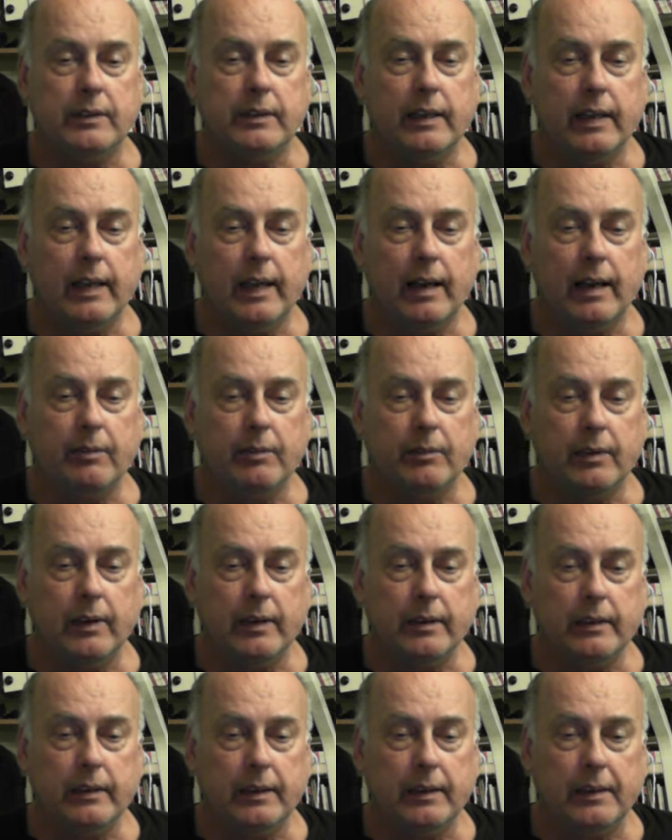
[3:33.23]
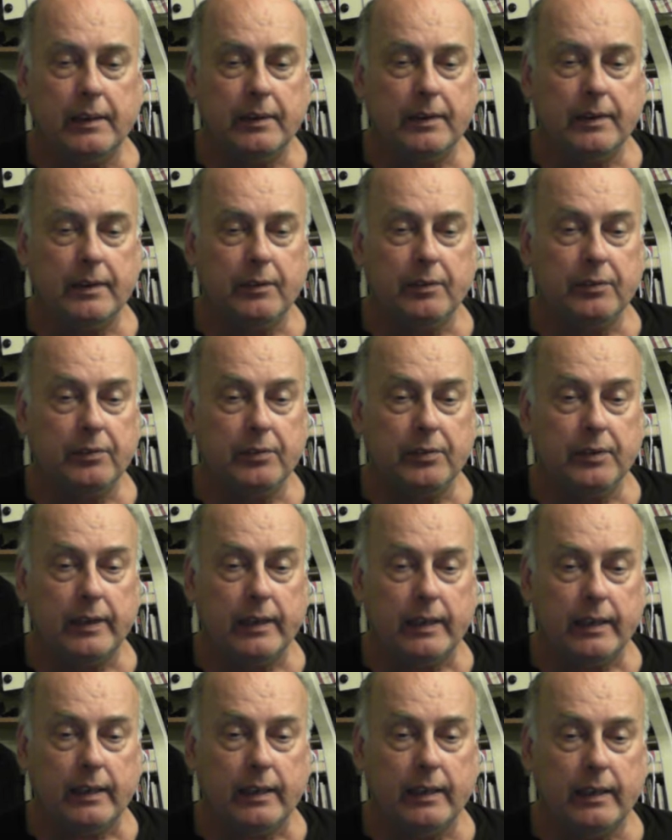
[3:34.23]
They have them right there, and they're
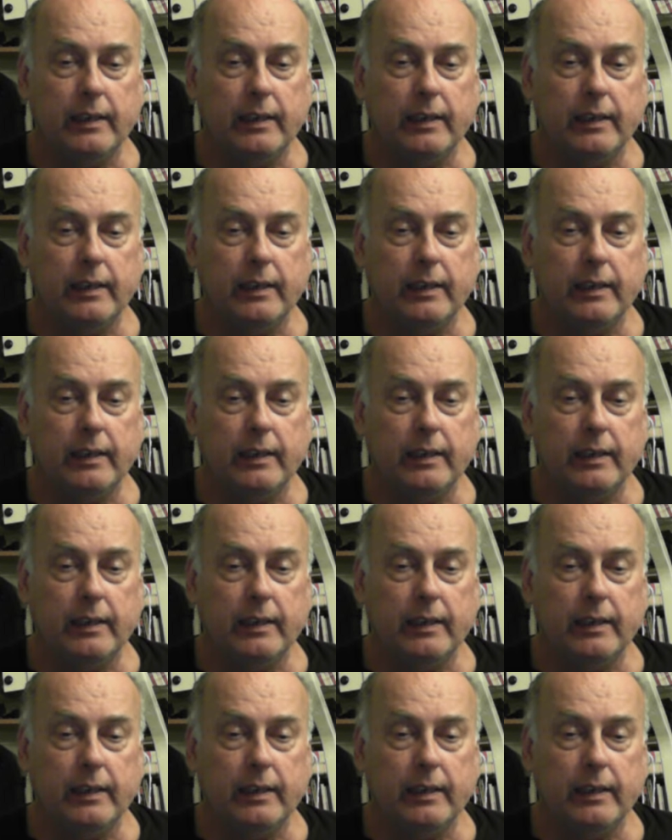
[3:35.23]
free.